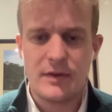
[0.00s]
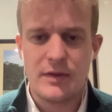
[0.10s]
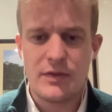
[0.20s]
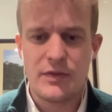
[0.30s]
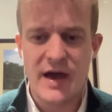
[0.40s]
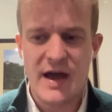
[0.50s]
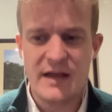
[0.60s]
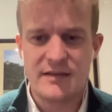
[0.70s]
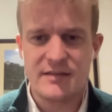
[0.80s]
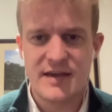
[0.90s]
that
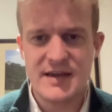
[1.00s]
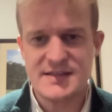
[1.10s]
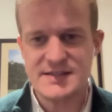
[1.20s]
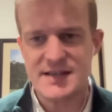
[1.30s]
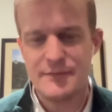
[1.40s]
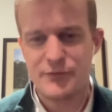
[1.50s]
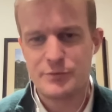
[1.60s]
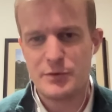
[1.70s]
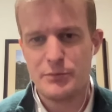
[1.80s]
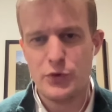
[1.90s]
takes its name
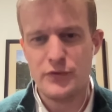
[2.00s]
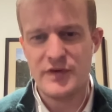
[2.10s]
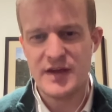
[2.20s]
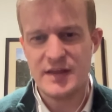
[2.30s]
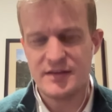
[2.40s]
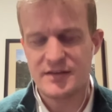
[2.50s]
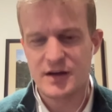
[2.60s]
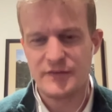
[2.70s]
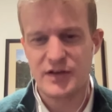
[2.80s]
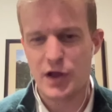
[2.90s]
from a movie that's
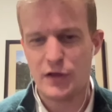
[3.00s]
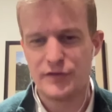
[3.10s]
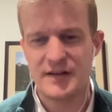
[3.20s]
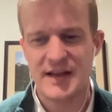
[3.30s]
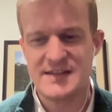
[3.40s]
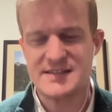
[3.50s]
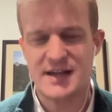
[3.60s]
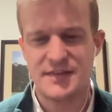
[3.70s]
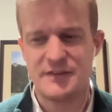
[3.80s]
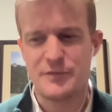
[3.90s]
kind of a cult classic,
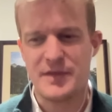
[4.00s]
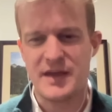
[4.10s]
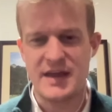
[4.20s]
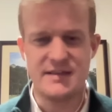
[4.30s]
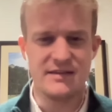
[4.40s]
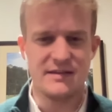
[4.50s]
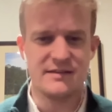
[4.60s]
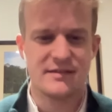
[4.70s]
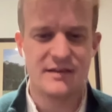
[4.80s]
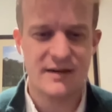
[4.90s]
I think from the
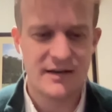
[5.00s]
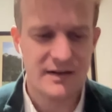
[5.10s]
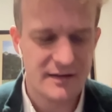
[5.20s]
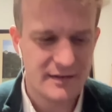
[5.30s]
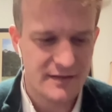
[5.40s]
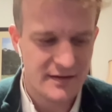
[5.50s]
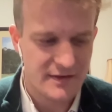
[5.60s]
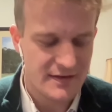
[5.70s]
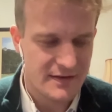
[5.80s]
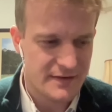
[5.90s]
80s,
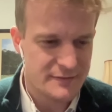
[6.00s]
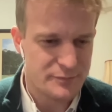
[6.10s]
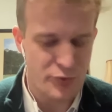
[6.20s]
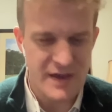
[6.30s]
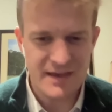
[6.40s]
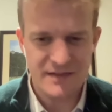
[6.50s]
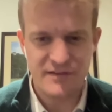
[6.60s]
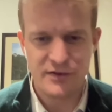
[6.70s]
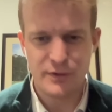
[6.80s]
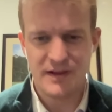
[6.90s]
Break
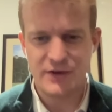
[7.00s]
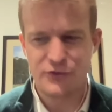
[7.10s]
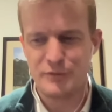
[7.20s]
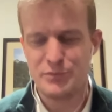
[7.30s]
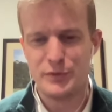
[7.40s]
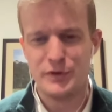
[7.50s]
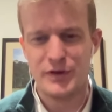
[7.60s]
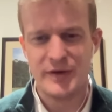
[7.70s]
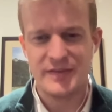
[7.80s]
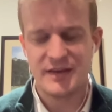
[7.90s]
Into Electric
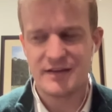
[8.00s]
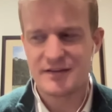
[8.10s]
Boogaloo, I think.